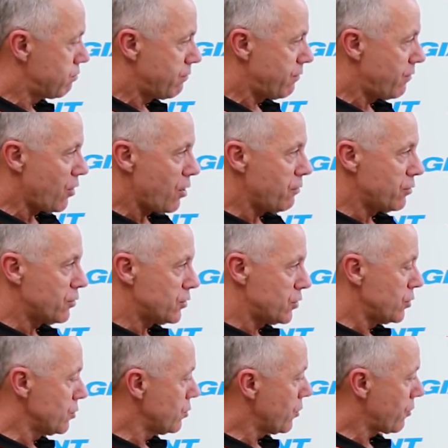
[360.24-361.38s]

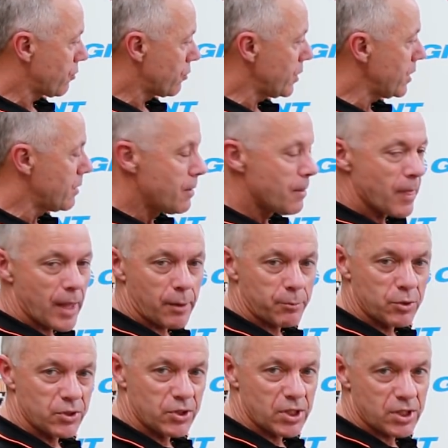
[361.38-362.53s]
5'2" or 3" up
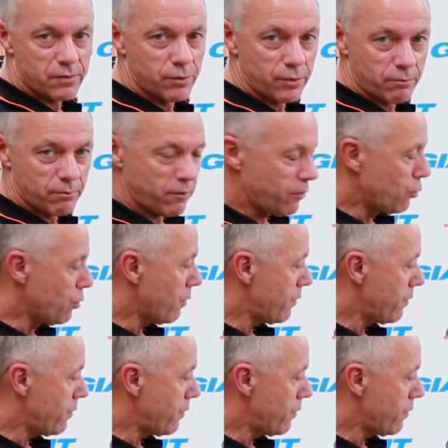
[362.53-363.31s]
to 6'4" or